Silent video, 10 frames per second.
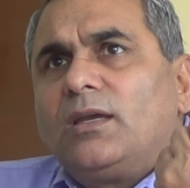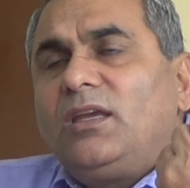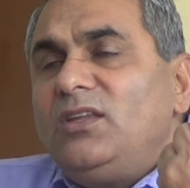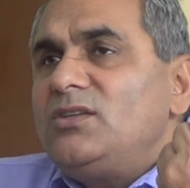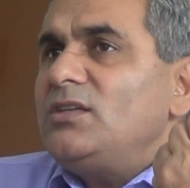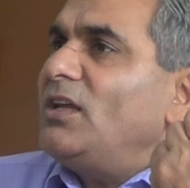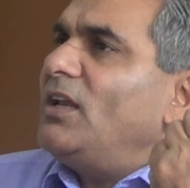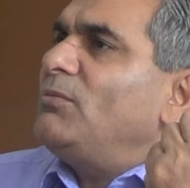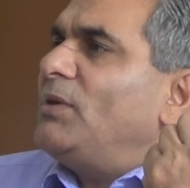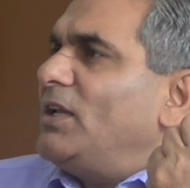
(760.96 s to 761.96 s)

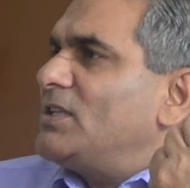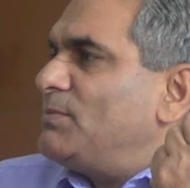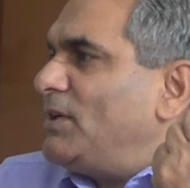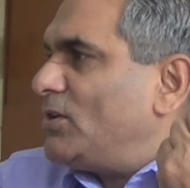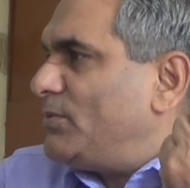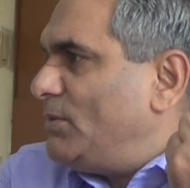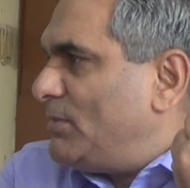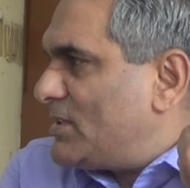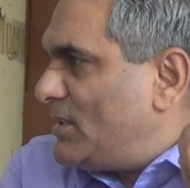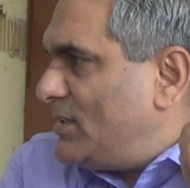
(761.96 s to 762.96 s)
engineering management of the
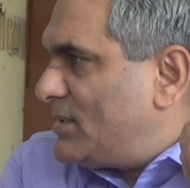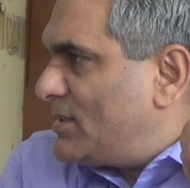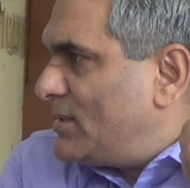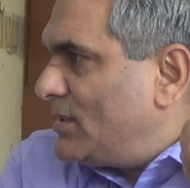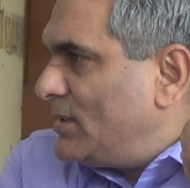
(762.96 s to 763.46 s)
machines.